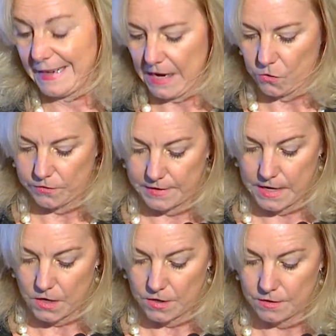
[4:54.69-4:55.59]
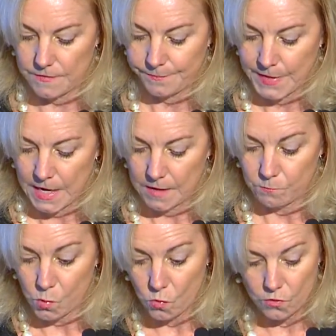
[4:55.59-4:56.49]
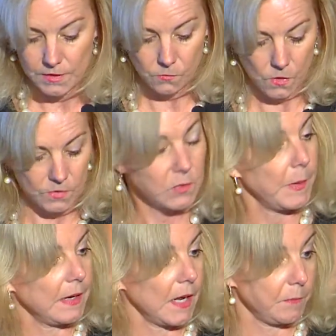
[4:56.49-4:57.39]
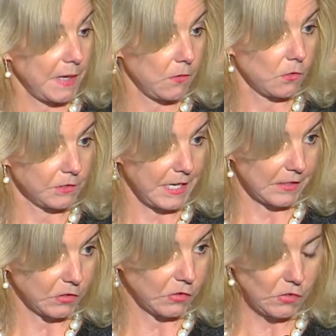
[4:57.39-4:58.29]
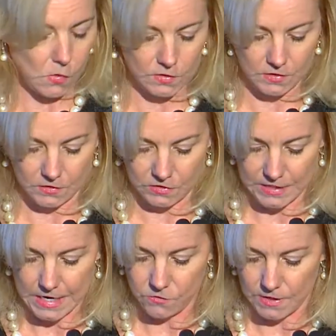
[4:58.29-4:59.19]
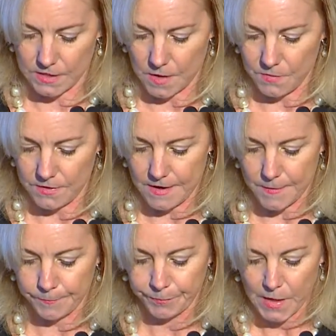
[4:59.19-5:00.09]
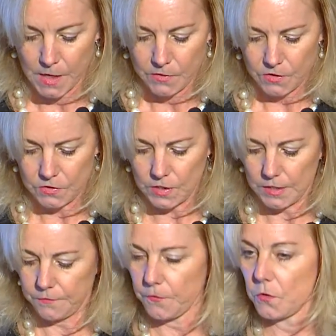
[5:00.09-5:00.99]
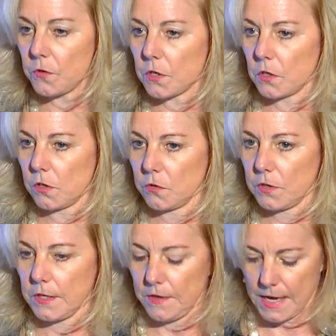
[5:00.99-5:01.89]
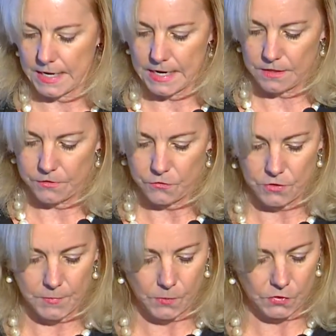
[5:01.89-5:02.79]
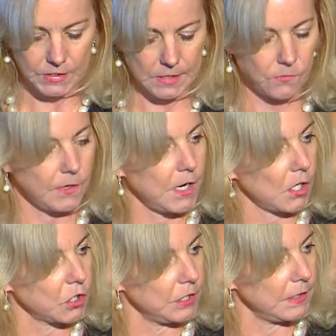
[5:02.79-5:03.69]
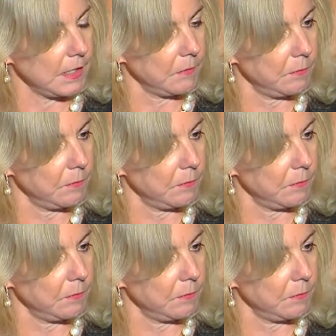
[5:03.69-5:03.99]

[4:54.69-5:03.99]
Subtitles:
health care, and more than what we spend on payroll taxes. So it's a staggering number there. The study further concluded that a 30% reduction in